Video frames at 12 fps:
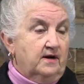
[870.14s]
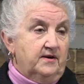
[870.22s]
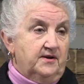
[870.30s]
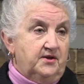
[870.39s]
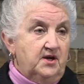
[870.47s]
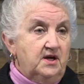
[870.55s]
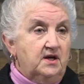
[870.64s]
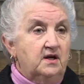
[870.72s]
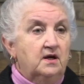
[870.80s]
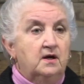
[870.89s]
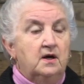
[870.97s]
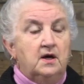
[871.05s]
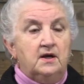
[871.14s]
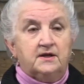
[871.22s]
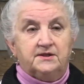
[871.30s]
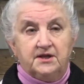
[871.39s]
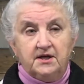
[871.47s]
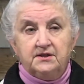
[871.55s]
Now you think
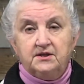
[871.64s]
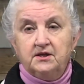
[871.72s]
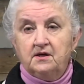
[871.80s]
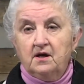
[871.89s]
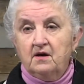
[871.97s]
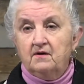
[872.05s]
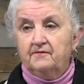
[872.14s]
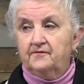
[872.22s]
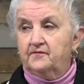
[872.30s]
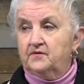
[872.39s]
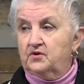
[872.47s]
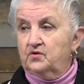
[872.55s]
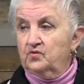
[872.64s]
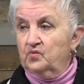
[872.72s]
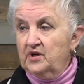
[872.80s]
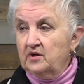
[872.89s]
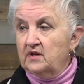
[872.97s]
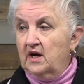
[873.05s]
that's easy enough to
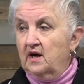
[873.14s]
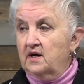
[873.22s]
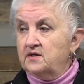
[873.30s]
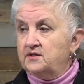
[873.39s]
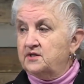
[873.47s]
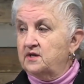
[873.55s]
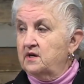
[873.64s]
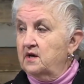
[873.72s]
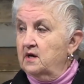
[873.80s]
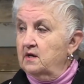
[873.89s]
realize